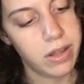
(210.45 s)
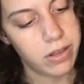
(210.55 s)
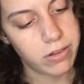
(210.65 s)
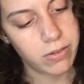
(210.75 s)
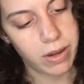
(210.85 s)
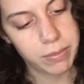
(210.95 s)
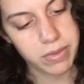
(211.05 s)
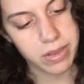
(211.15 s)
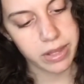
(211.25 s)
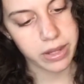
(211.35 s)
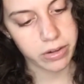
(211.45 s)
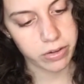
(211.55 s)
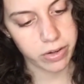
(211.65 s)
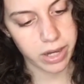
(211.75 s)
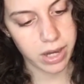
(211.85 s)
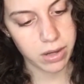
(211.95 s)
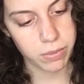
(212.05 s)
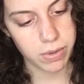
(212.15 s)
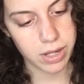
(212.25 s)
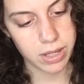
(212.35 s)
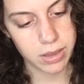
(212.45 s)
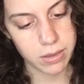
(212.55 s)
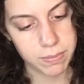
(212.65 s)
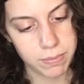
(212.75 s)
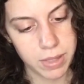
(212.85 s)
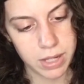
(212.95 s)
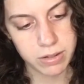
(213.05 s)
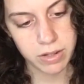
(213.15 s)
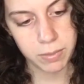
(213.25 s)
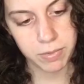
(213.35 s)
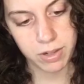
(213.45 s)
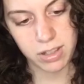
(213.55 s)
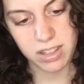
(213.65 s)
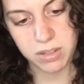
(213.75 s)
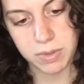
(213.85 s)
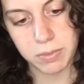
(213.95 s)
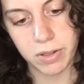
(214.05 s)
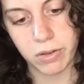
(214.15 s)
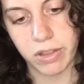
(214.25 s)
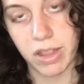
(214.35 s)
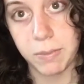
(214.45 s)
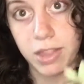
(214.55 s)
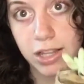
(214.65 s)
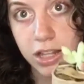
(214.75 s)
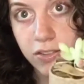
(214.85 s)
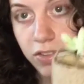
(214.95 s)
So I'm seeing green with pink tips and a little bit of blue on some of the leaves.